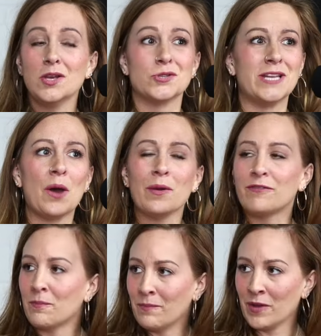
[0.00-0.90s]
So now we've
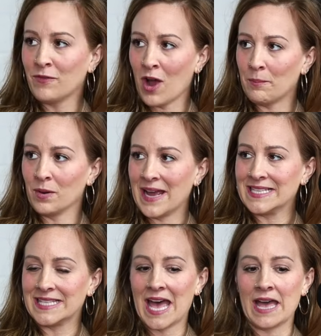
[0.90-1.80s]
we've
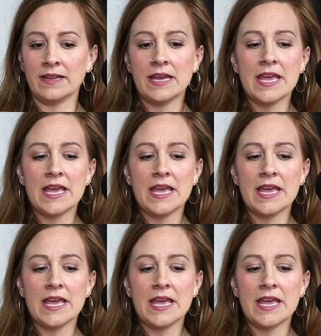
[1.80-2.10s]
compromised that.